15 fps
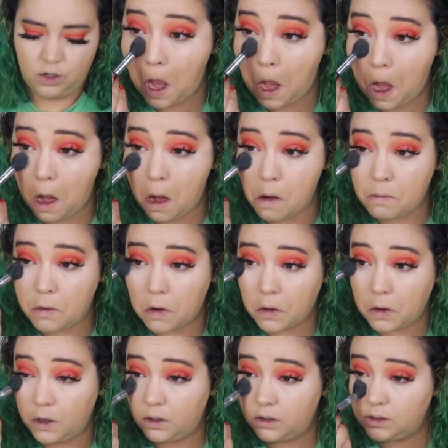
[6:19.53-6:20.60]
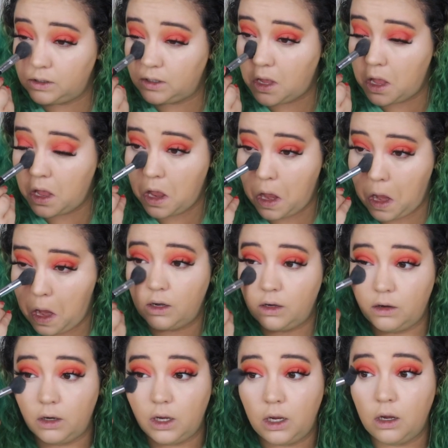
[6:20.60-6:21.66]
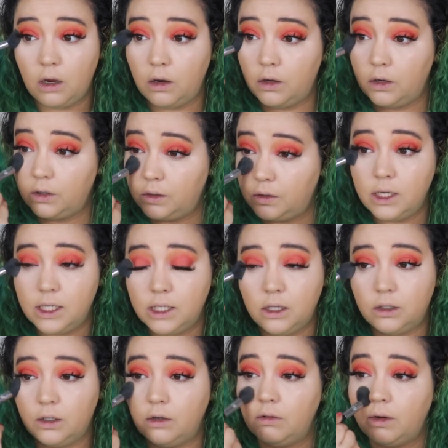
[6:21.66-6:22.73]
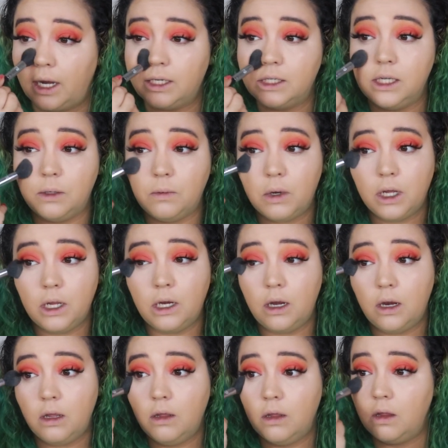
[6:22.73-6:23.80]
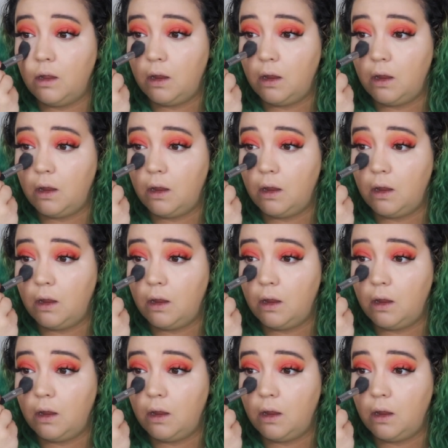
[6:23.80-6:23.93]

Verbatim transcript: Um, we're gonna set under here. I did the correcting one